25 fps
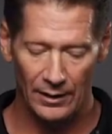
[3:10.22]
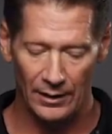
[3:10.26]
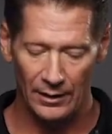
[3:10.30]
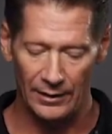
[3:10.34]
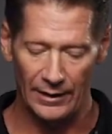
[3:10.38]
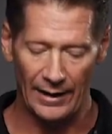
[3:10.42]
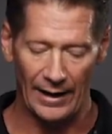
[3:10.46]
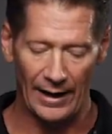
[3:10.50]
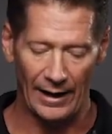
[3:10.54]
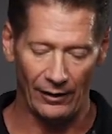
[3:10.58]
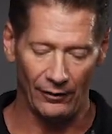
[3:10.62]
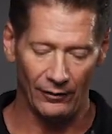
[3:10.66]

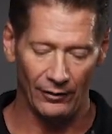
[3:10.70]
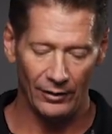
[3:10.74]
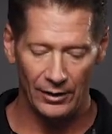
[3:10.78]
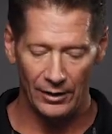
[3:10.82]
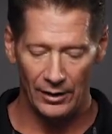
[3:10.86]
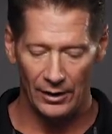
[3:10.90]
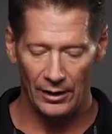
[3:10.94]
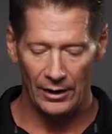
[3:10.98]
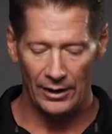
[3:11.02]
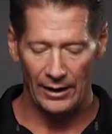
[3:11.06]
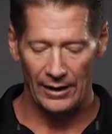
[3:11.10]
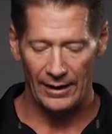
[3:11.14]
Now,
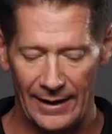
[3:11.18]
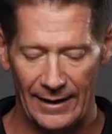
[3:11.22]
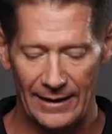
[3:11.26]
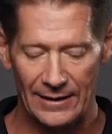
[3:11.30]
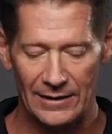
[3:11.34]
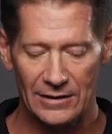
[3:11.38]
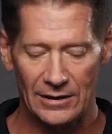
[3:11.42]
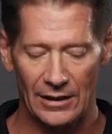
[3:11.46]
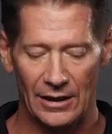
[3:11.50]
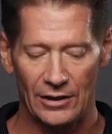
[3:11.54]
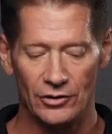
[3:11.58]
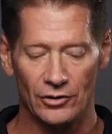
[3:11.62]

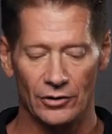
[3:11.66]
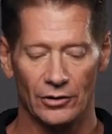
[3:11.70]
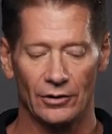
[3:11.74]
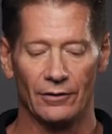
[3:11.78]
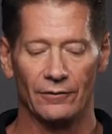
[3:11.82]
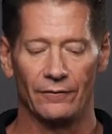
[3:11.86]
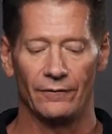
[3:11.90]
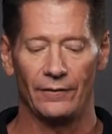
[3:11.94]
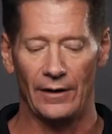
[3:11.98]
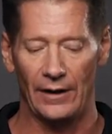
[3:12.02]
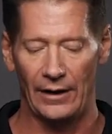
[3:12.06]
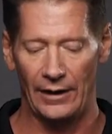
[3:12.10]
inside you're going to
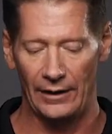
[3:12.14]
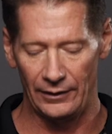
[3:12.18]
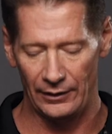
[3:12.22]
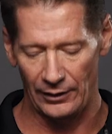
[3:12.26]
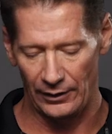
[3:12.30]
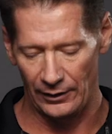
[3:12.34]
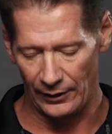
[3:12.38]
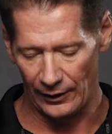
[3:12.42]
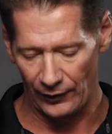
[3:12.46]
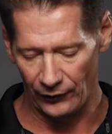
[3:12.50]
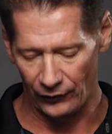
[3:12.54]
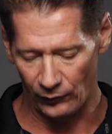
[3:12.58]
find a
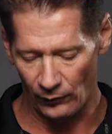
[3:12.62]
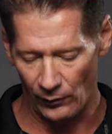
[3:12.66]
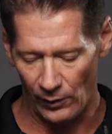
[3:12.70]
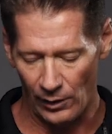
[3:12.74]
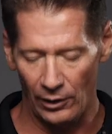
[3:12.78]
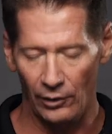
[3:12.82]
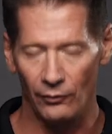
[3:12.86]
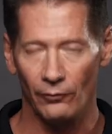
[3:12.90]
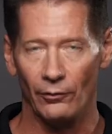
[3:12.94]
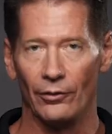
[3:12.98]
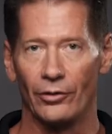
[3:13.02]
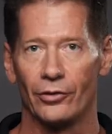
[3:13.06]
nice
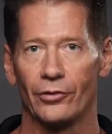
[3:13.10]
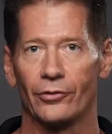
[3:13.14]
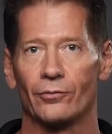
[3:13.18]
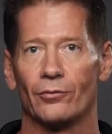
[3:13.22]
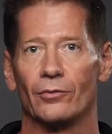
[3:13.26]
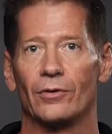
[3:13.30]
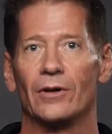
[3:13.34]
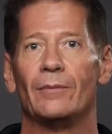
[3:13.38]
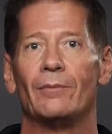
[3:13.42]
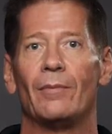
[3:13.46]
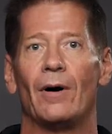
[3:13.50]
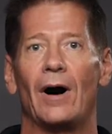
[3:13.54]
wallet with
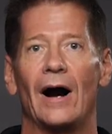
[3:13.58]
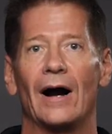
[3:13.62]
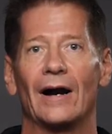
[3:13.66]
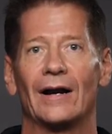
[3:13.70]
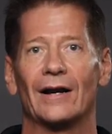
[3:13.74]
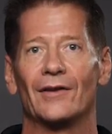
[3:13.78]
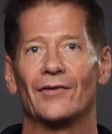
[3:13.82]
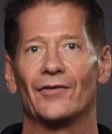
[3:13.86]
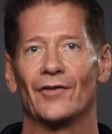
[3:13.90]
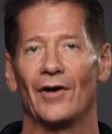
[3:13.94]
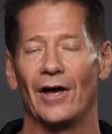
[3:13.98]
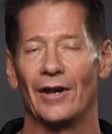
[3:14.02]
3
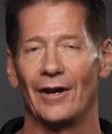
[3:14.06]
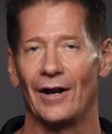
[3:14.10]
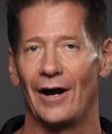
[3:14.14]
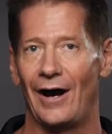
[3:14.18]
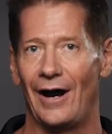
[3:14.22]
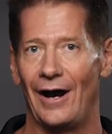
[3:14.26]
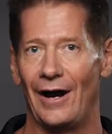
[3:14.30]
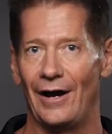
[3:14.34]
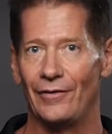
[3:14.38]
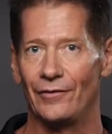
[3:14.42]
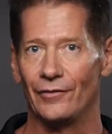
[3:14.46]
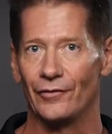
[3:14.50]
pockets on
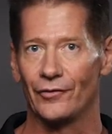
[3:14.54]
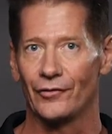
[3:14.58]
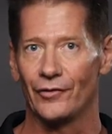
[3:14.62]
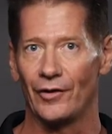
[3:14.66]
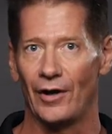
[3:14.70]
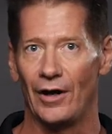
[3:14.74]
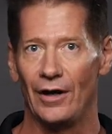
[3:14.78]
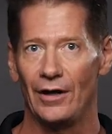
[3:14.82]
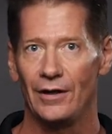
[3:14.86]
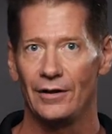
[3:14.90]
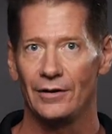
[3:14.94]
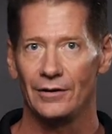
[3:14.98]
either
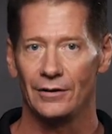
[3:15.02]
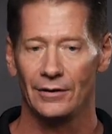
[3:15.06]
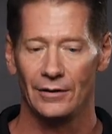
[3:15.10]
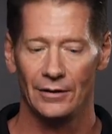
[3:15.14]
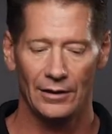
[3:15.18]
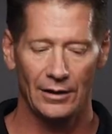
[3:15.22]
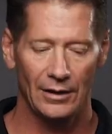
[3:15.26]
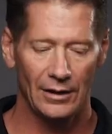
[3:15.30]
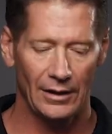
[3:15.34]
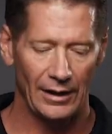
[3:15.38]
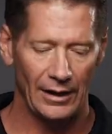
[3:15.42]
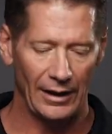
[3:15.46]
side.
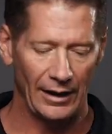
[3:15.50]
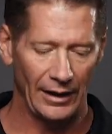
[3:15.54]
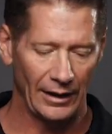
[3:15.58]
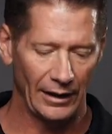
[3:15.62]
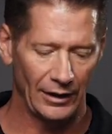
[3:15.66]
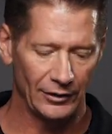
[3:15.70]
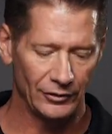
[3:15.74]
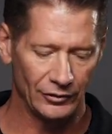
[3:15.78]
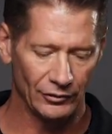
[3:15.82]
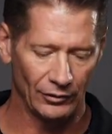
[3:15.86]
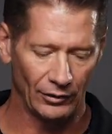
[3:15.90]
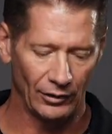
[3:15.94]

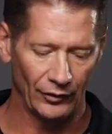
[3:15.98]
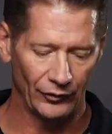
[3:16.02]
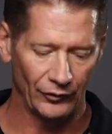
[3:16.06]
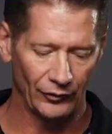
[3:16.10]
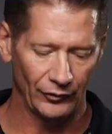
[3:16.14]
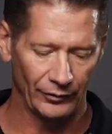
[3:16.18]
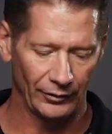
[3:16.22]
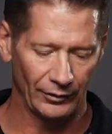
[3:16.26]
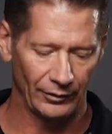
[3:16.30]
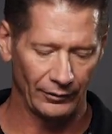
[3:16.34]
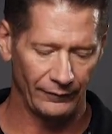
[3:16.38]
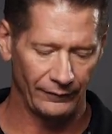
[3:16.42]
And you're
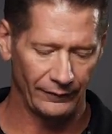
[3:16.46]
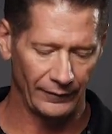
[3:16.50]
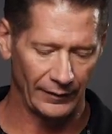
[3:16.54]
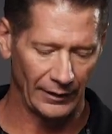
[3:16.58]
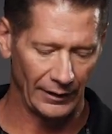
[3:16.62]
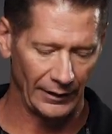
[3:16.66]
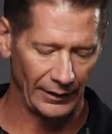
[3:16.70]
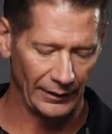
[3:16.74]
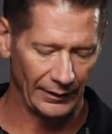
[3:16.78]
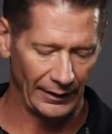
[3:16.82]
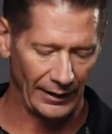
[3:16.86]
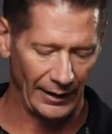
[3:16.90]
also going to
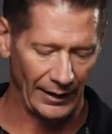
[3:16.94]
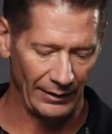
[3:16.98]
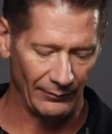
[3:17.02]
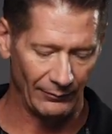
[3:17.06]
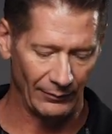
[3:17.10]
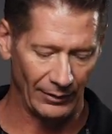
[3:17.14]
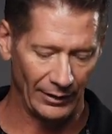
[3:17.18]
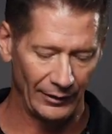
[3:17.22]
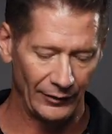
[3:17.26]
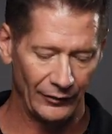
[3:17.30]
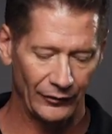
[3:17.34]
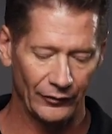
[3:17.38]
find a
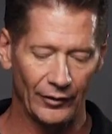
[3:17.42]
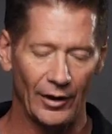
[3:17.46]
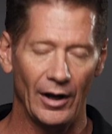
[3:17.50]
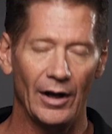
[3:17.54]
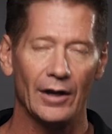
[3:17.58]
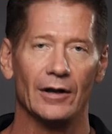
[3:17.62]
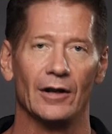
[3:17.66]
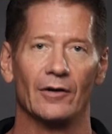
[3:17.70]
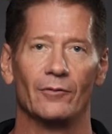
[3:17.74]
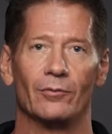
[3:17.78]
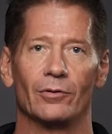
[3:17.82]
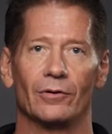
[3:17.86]
money
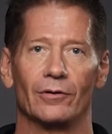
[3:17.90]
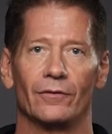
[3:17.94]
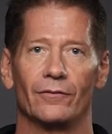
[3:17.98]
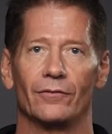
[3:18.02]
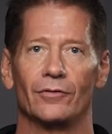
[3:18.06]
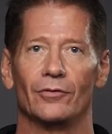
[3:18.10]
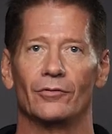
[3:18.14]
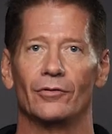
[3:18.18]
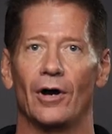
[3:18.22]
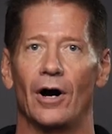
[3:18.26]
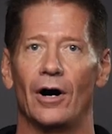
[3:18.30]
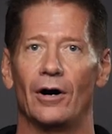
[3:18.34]
slot. I put a
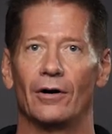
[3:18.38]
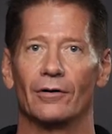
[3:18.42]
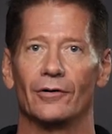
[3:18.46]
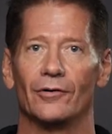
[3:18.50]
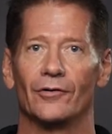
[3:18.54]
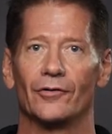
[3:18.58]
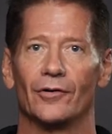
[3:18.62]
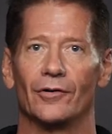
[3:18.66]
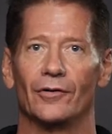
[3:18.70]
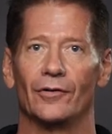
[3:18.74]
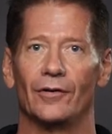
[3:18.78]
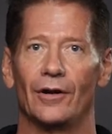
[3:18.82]
few
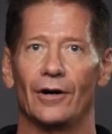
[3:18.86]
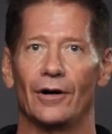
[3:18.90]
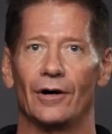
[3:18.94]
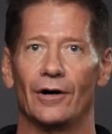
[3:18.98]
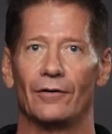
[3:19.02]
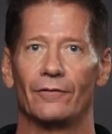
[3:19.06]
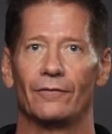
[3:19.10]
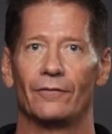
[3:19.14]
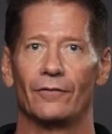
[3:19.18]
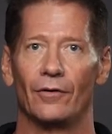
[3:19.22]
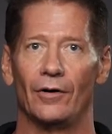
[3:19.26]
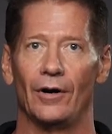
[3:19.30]
dollars in there
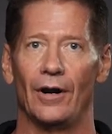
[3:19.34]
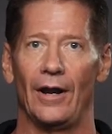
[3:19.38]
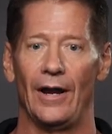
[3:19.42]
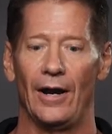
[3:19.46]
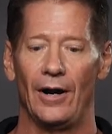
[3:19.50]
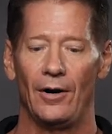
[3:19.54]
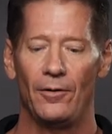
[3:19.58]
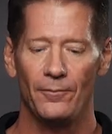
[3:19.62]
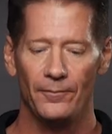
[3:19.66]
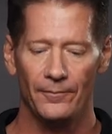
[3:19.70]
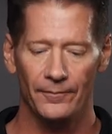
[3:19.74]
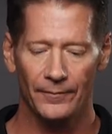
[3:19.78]
for
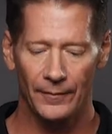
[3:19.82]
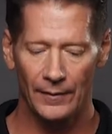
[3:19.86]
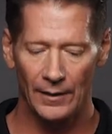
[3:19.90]
now.